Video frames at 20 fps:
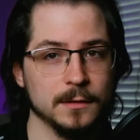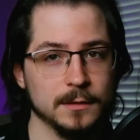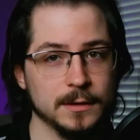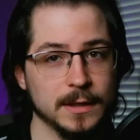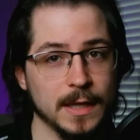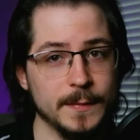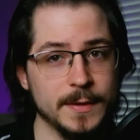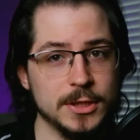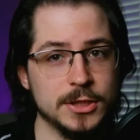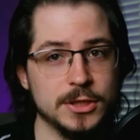
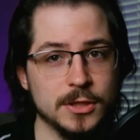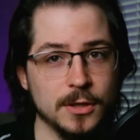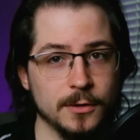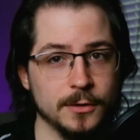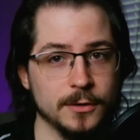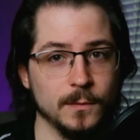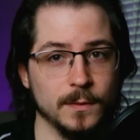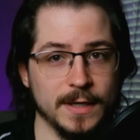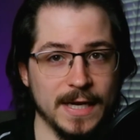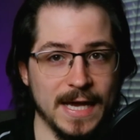Let me show
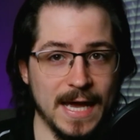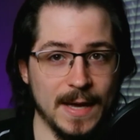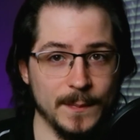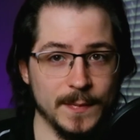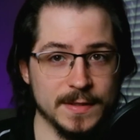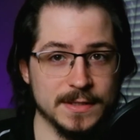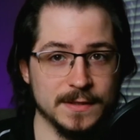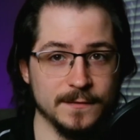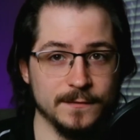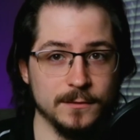you what
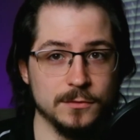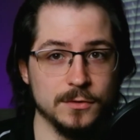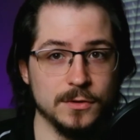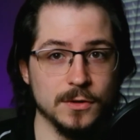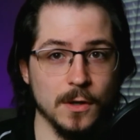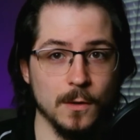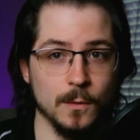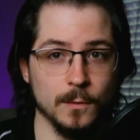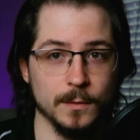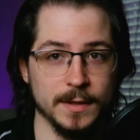happens if you
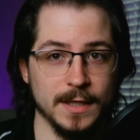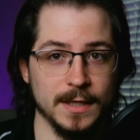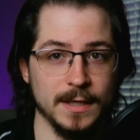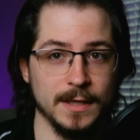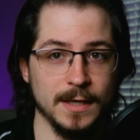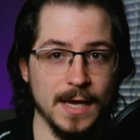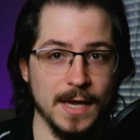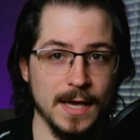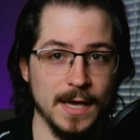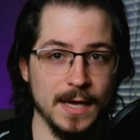don't
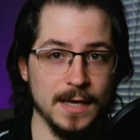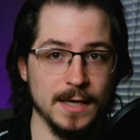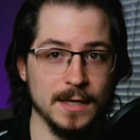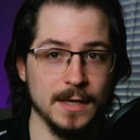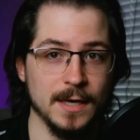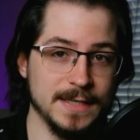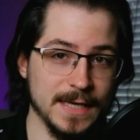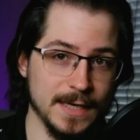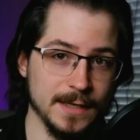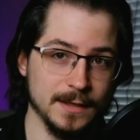get a
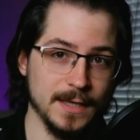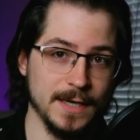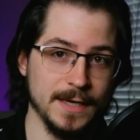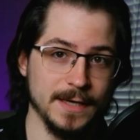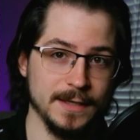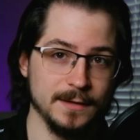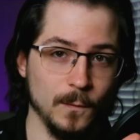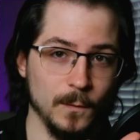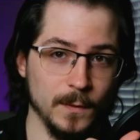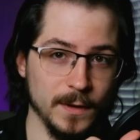
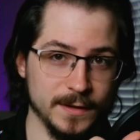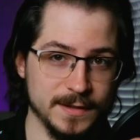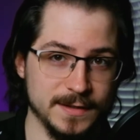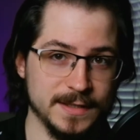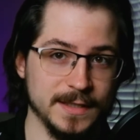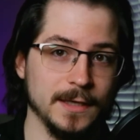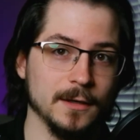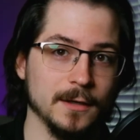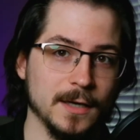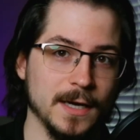daylight with
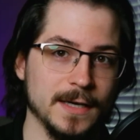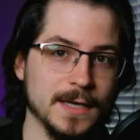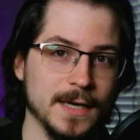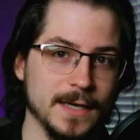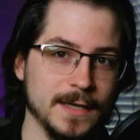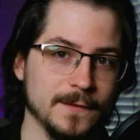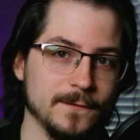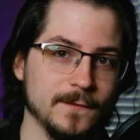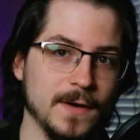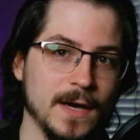CRI
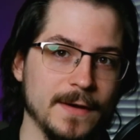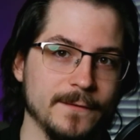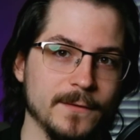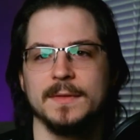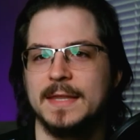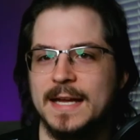95.